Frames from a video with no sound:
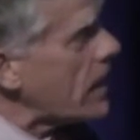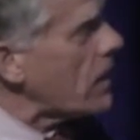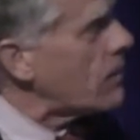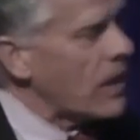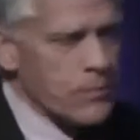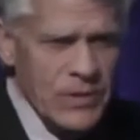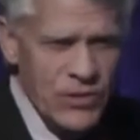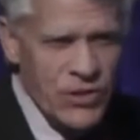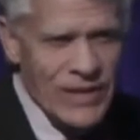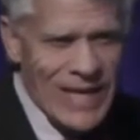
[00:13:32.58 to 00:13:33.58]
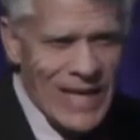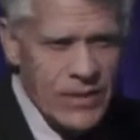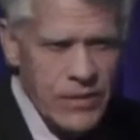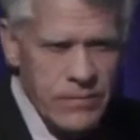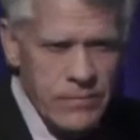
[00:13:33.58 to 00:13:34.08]
about position 8
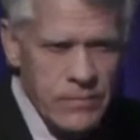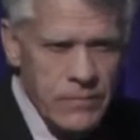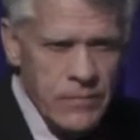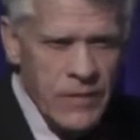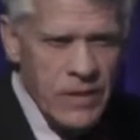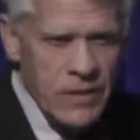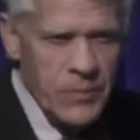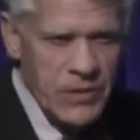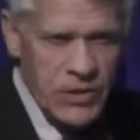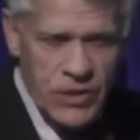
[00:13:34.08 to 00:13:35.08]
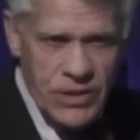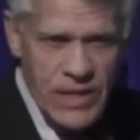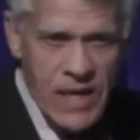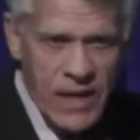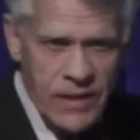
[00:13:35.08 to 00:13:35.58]
to position 9
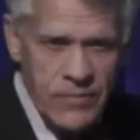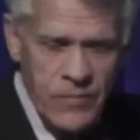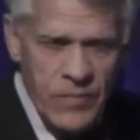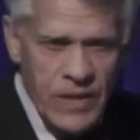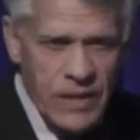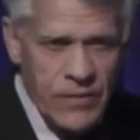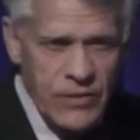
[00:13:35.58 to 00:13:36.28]
in this